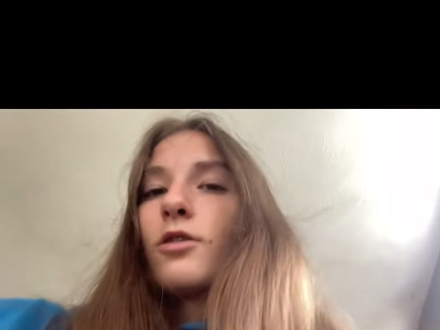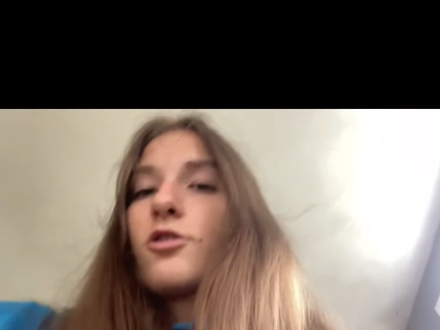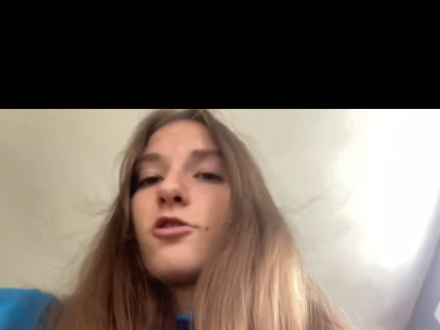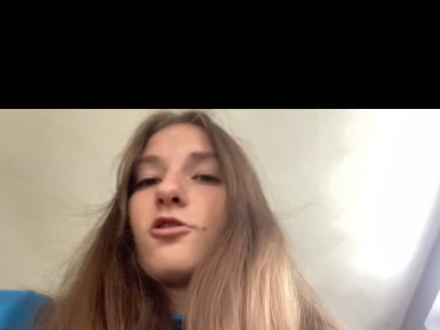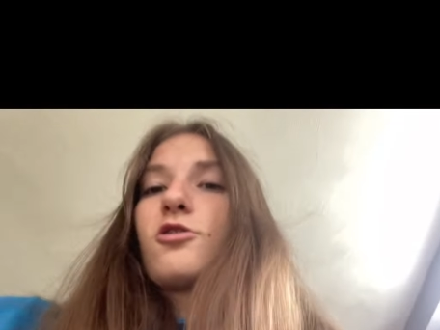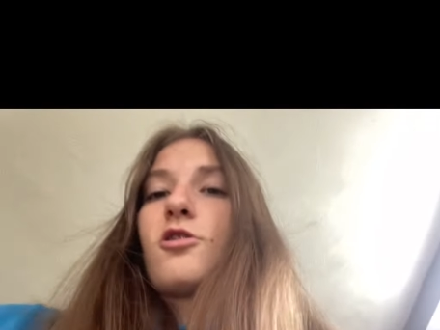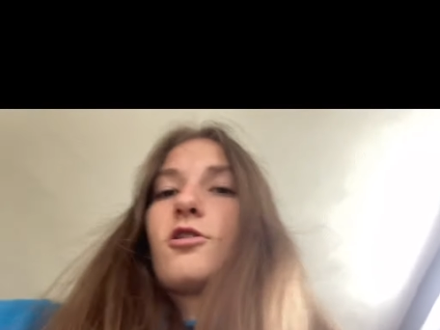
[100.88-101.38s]

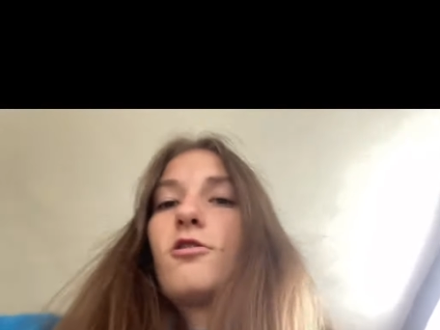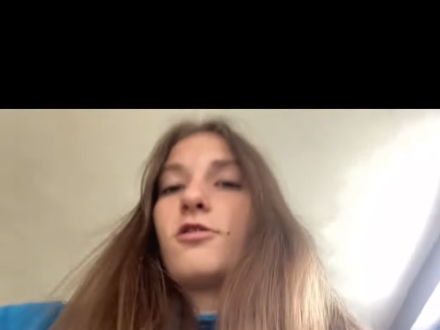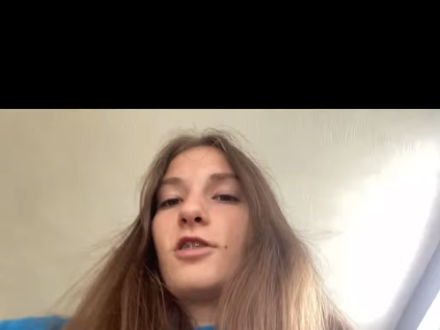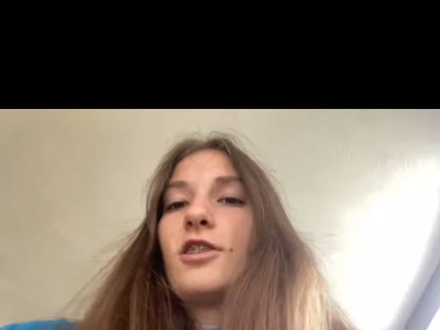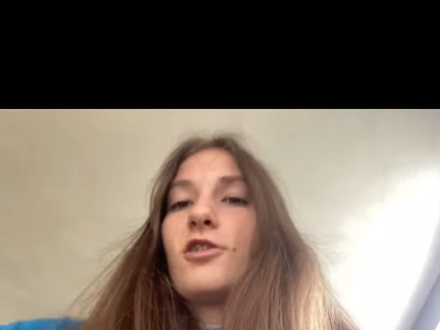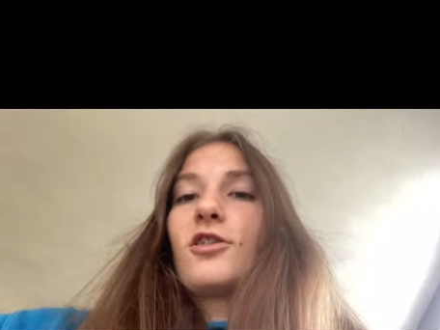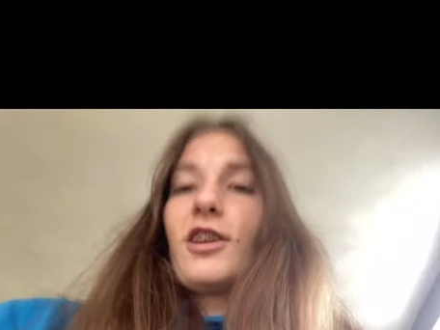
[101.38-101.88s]
Just two
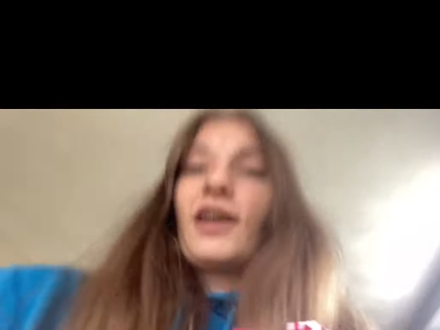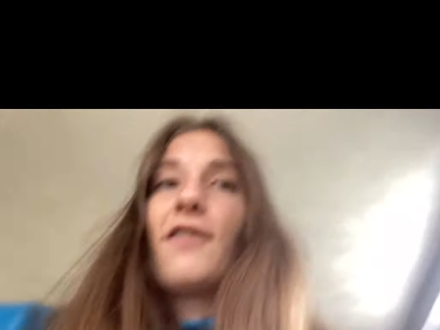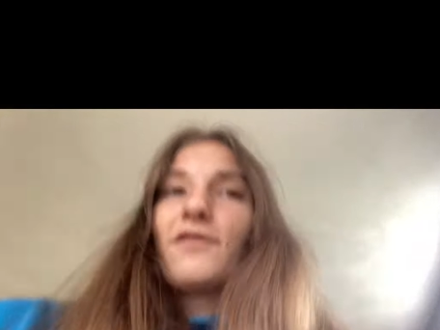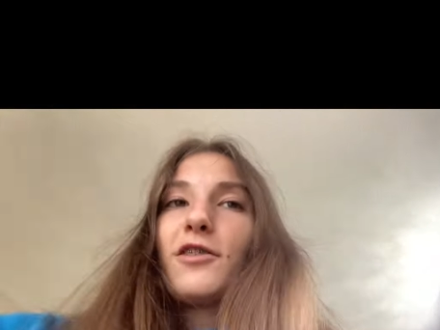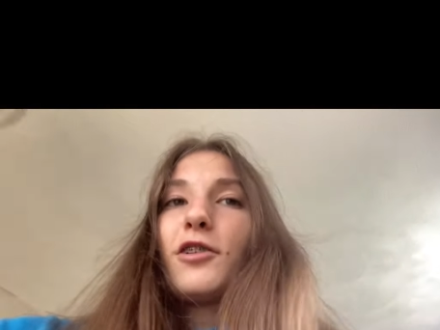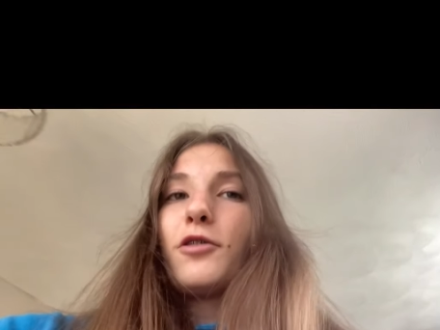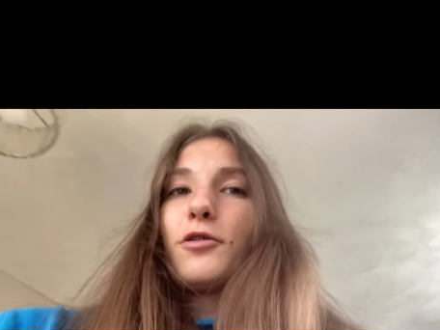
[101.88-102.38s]
things I
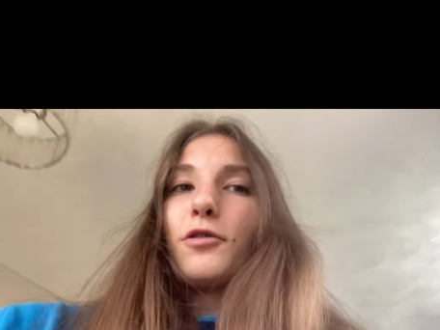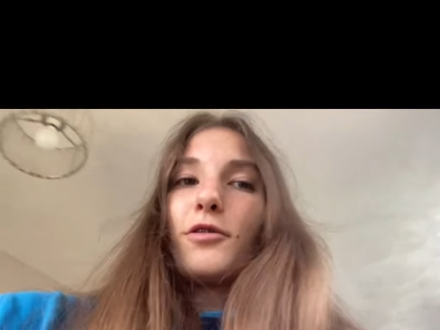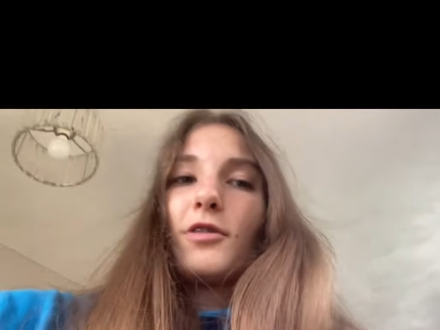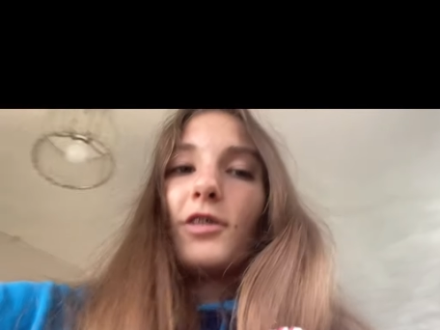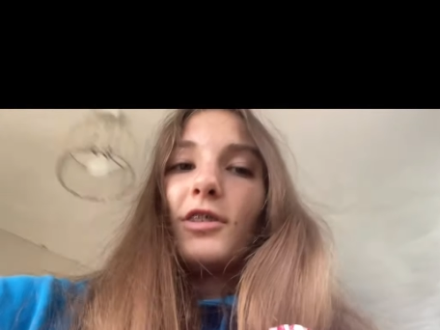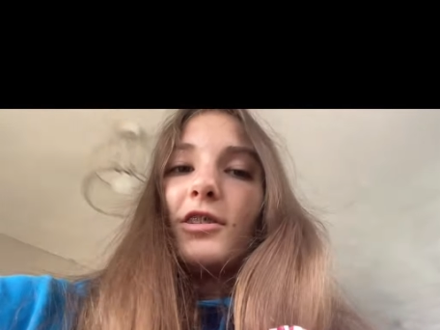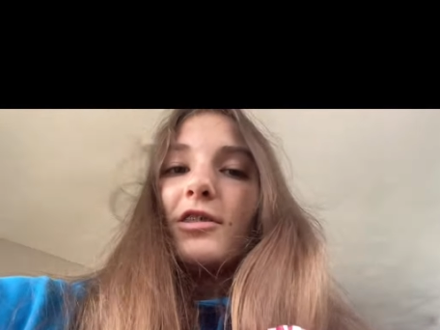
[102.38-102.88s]
haven't got,
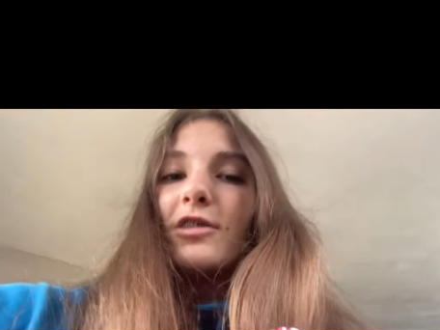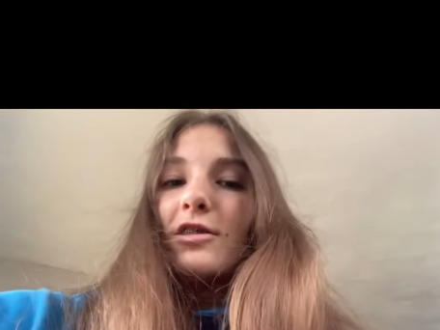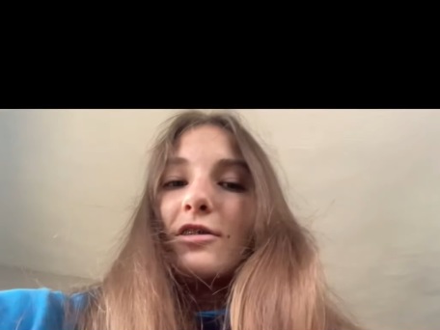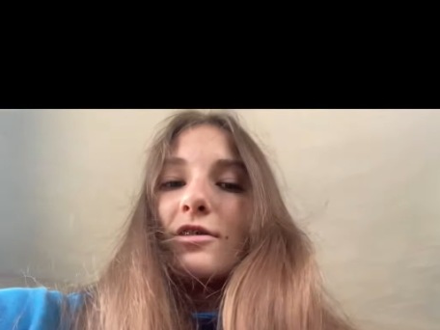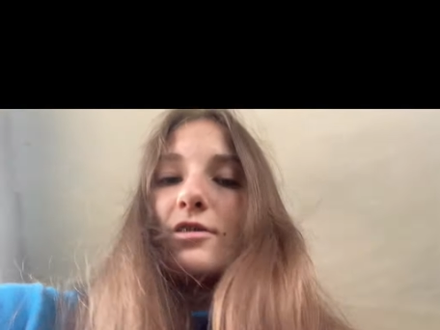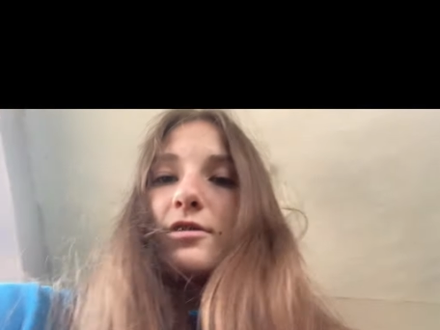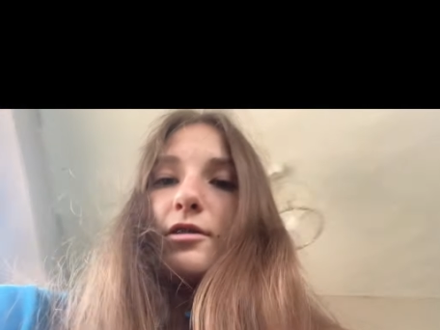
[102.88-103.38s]
and this is
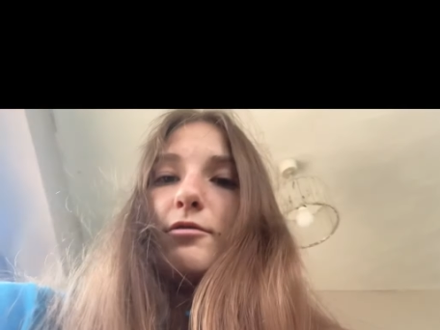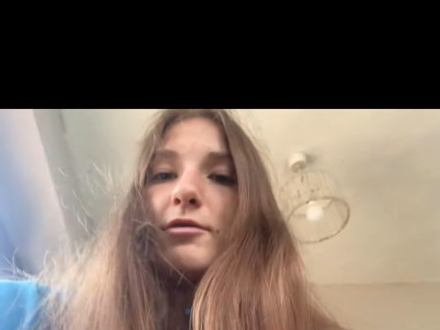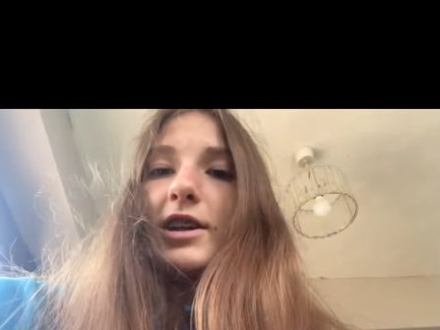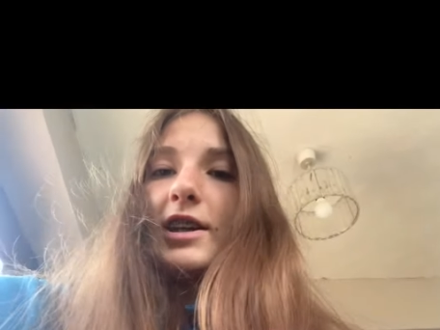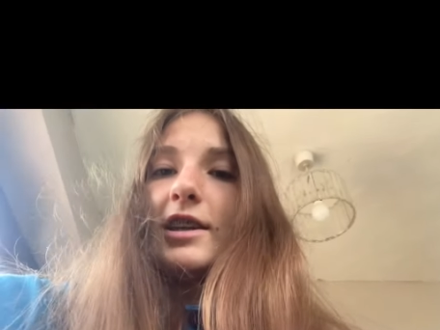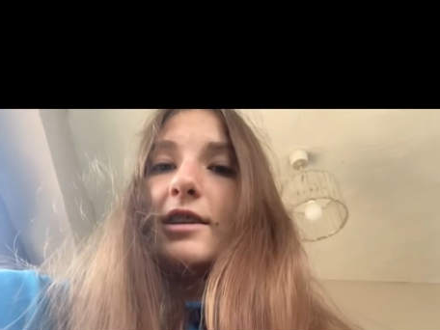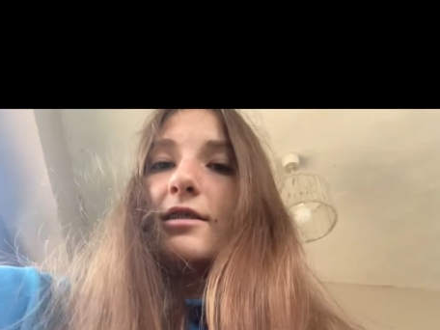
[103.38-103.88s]
a
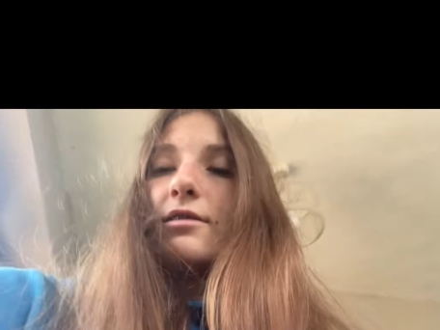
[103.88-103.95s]
really